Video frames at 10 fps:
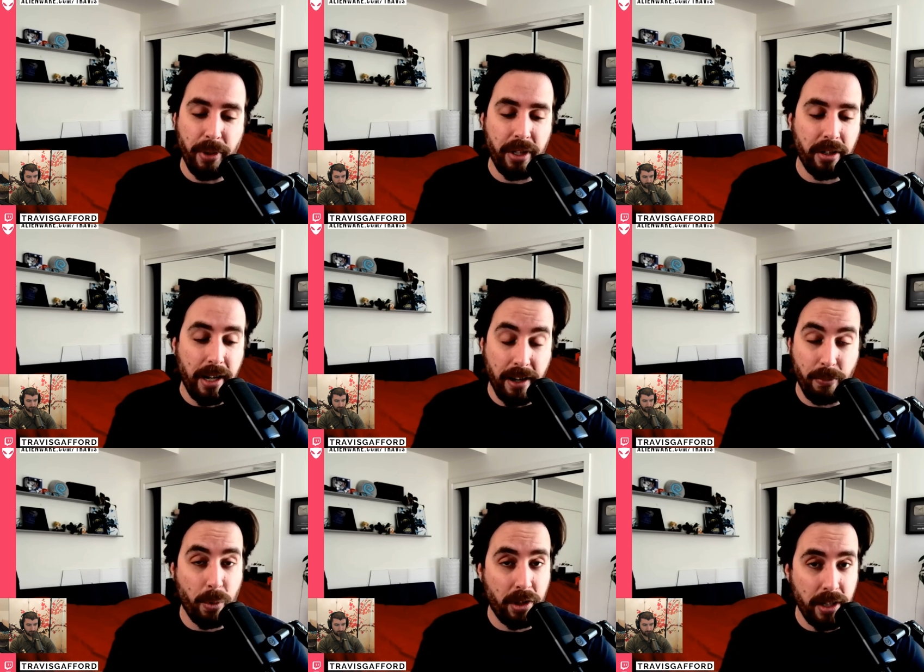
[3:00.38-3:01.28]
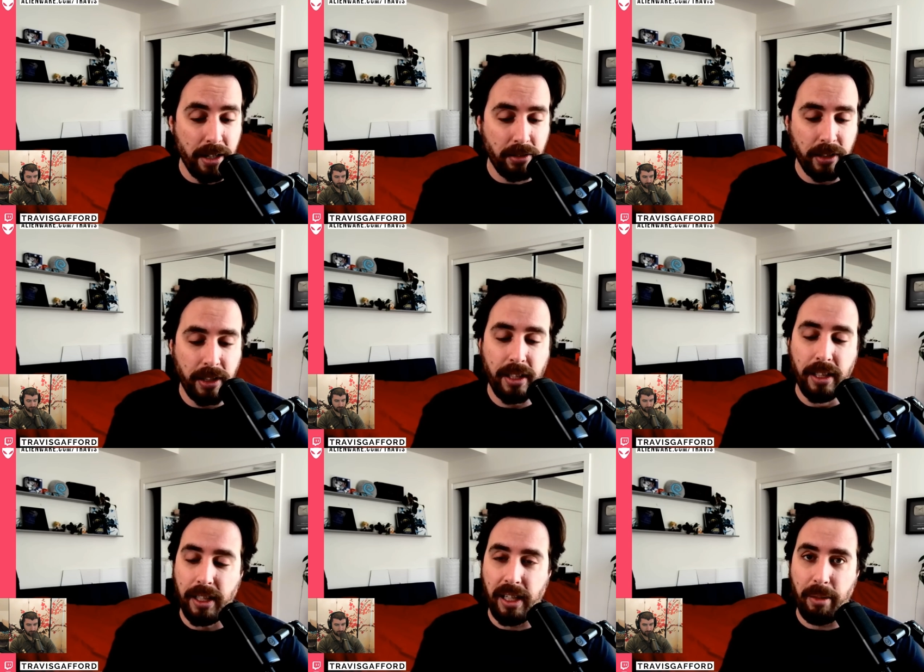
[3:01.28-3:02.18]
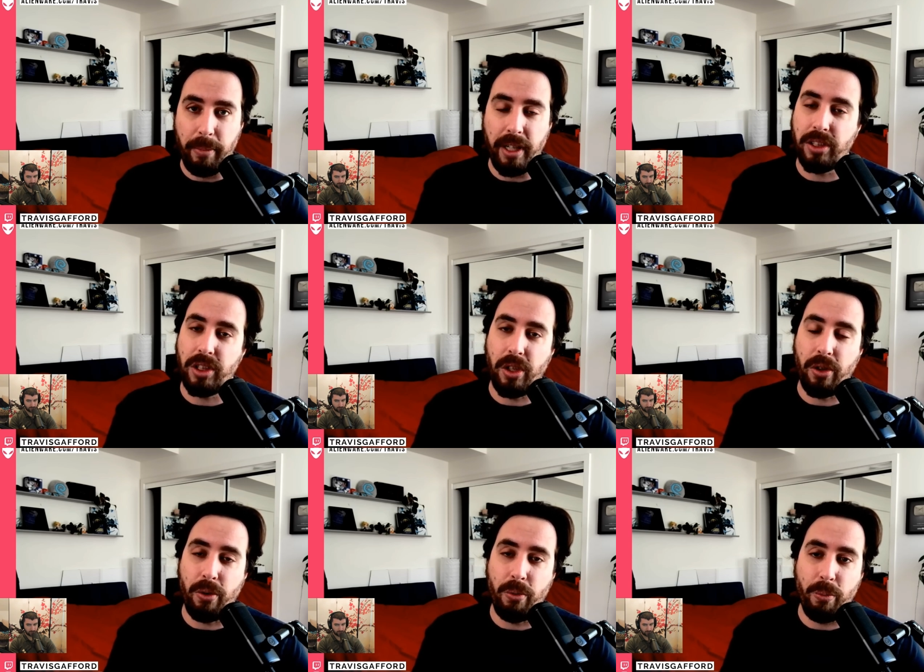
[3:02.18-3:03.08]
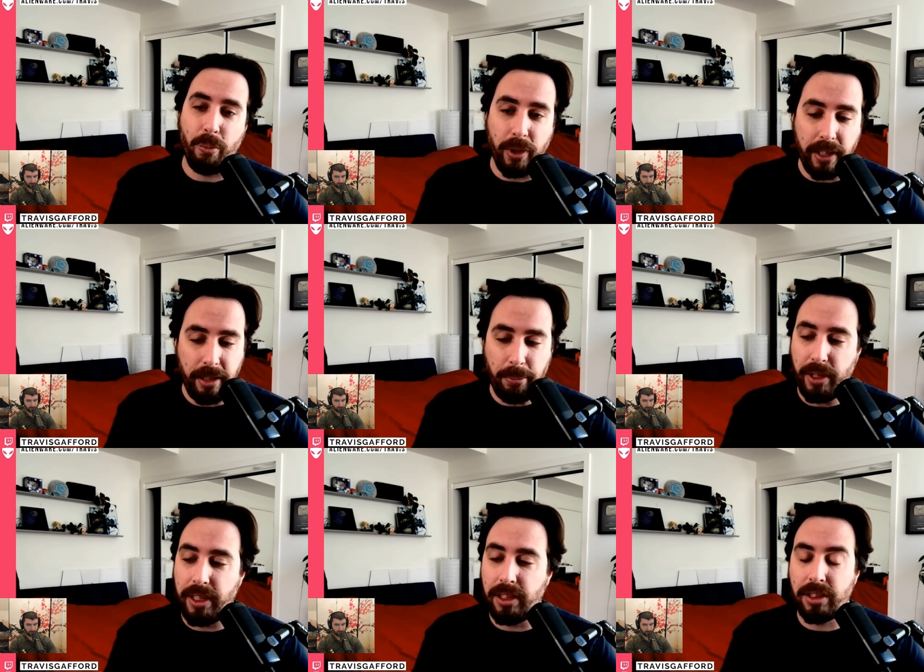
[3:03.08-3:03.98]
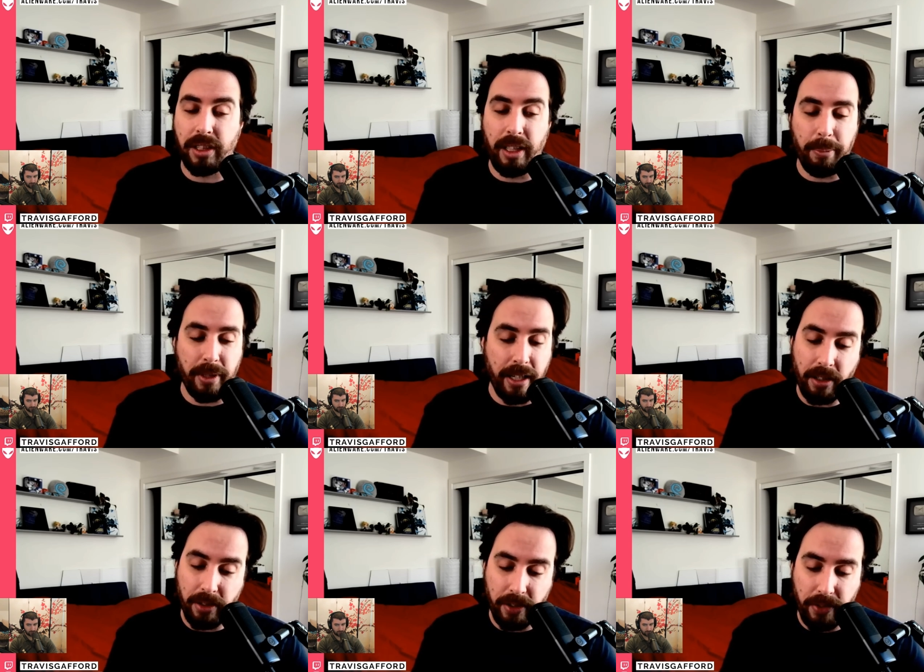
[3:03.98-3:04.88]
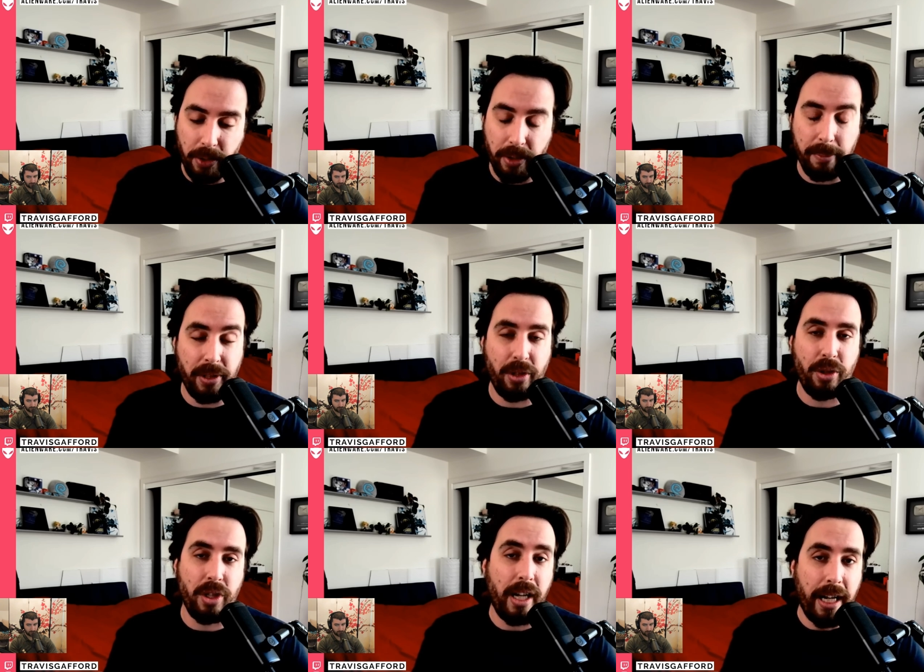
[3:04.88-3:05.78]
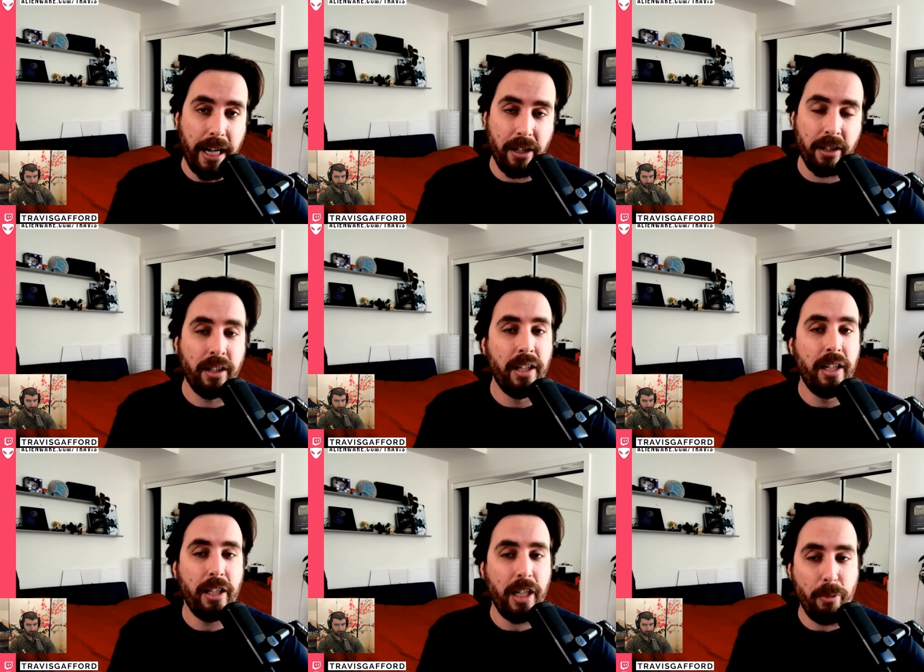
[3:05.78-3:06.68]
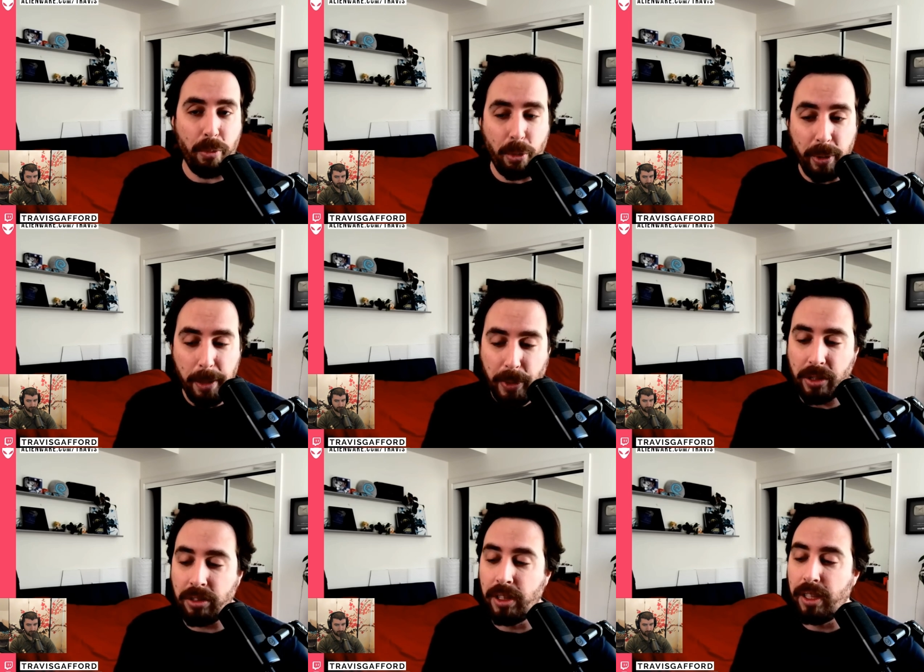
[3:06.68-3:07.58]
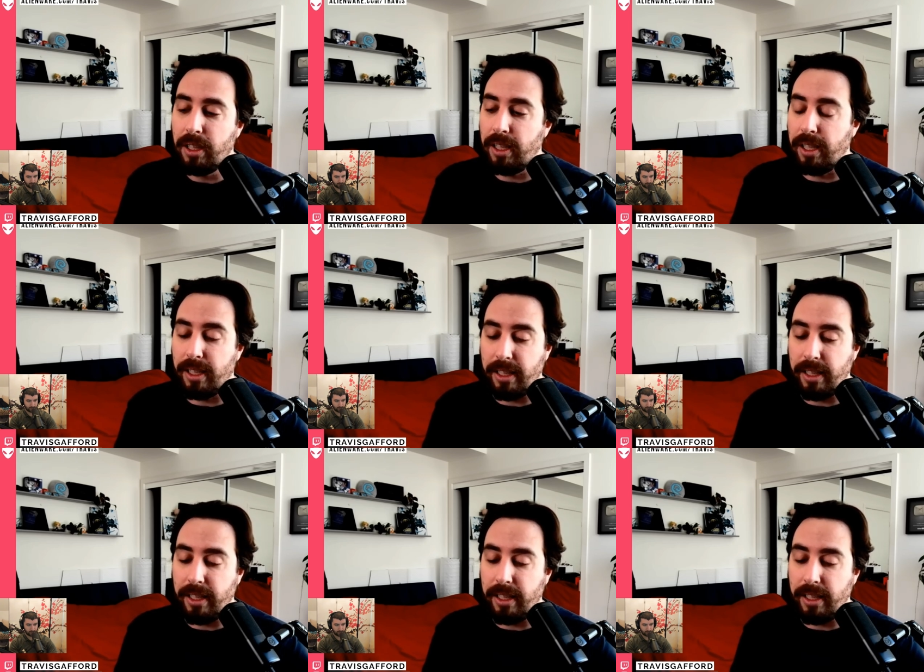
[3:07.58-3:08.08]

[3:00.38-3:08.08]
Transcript: that are out of work now um, and so really please keep an eye out if you are in a position to hire capable people uh,